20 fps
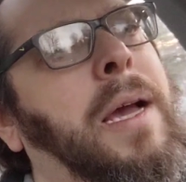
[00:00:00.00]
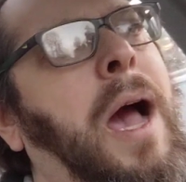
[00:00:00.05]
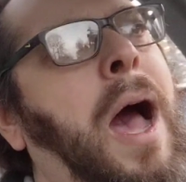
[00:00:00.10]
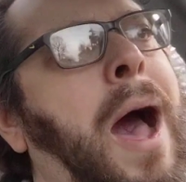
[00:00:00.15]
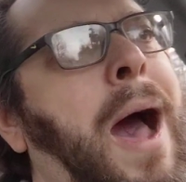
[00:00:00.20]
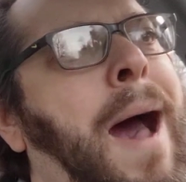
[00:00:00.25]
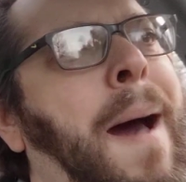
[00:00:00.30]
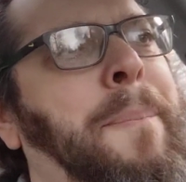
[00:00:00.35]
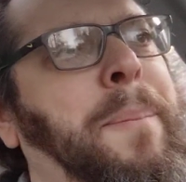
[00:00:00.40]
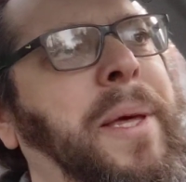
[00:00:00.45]

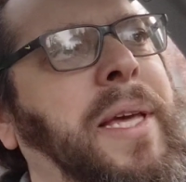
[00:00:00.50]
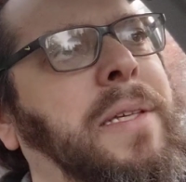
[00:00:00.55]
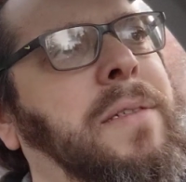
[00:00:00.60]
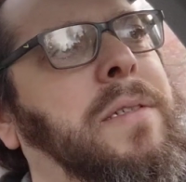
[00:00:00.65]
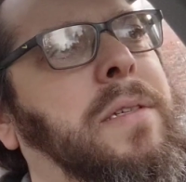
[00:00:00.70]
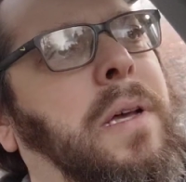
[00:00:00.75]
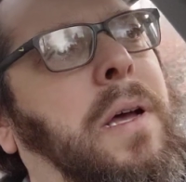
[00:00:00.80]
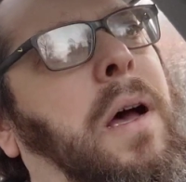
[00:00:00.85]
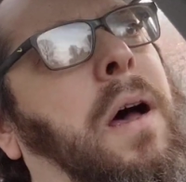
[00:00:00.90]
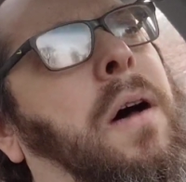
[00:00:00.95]

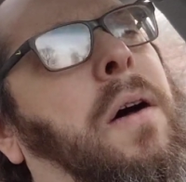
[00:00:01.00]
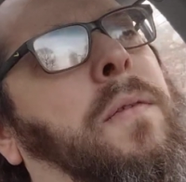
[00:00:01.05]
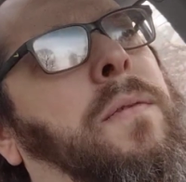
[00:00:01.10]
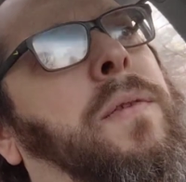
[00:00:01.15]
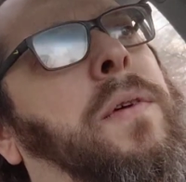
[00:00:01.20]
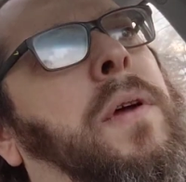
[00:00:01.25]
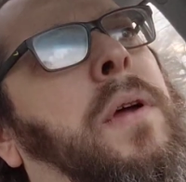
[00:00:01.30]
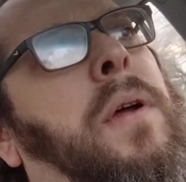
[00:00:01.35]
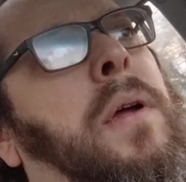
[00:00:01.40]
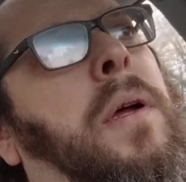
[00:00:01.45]
Copies of
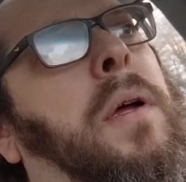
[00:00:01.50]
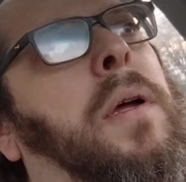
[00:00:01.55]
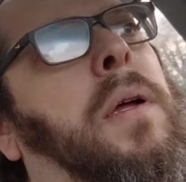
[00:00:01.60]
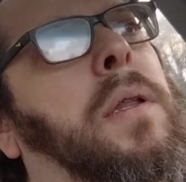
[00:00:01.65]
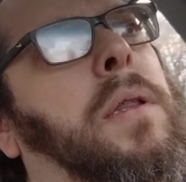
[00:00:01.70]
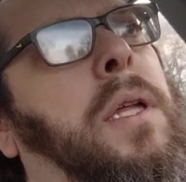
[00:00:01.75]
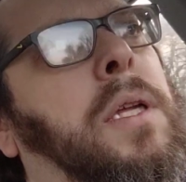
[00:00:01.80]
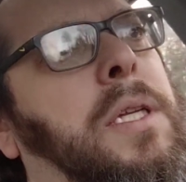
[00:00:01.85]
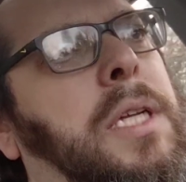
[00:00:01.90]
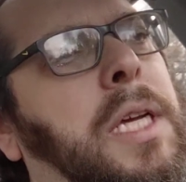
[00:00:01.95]

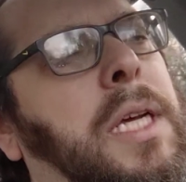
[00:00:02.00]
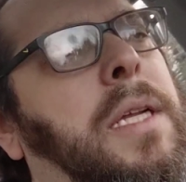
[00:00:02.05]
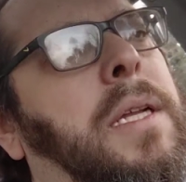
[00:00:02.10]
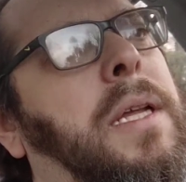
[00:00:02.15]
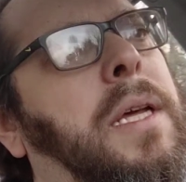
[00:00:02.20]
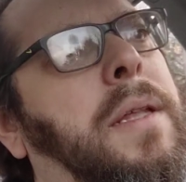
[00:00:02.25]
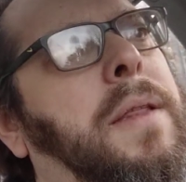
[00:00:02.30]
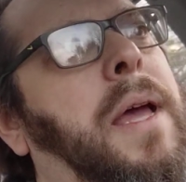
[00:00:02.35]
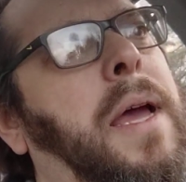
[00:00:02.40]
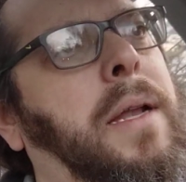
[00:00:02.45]
the
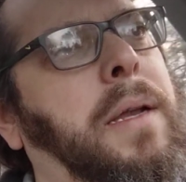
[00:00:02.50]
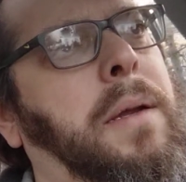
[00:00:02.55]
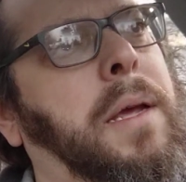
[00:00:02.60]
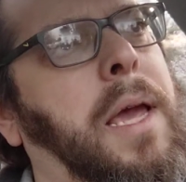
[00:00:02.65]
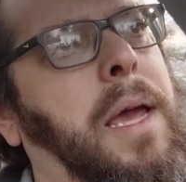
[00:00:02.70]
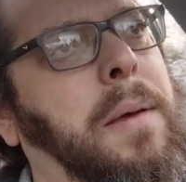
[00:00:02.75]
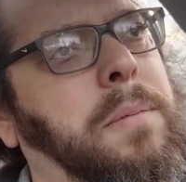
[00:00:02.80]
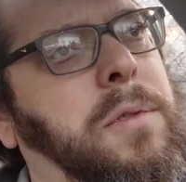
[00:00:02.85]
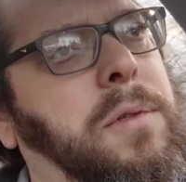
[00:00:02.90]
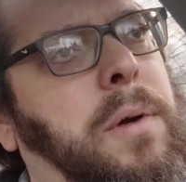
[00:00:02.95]
D&D then
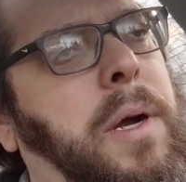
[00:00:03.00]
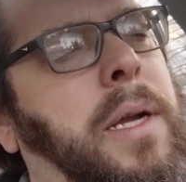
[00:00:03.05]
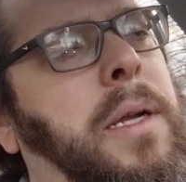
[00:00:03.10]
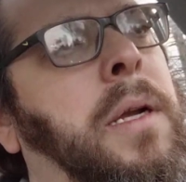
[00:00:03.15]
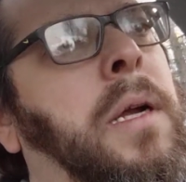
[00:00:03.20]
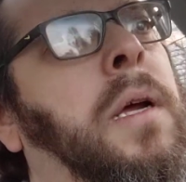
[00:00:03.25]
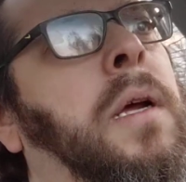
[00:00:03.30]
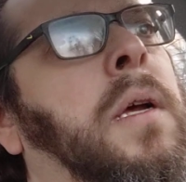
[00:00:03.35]
games, right?